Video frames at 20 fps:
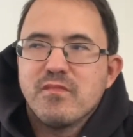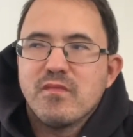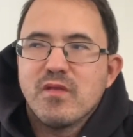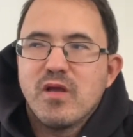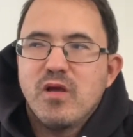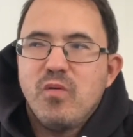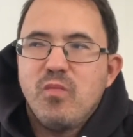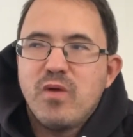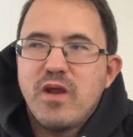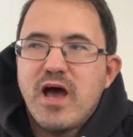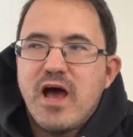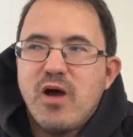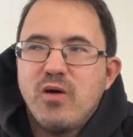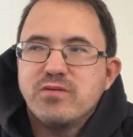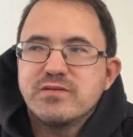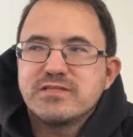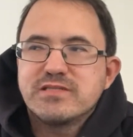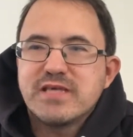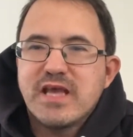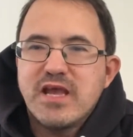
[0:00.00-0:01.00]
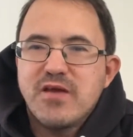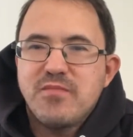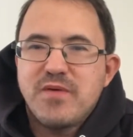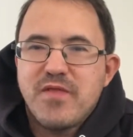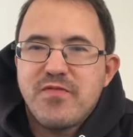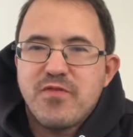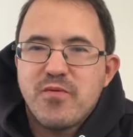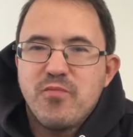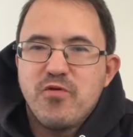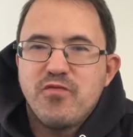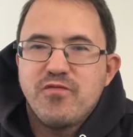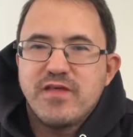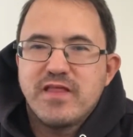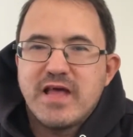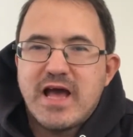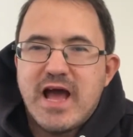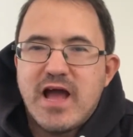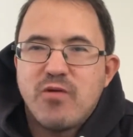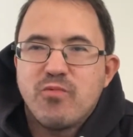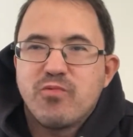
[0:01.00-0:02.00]
What I will say about the movie
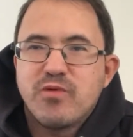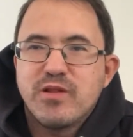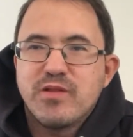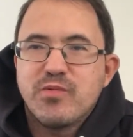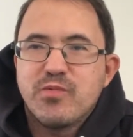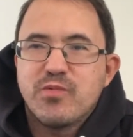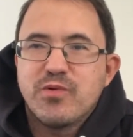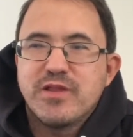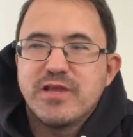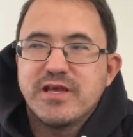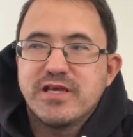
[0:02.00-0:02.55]
that I really, really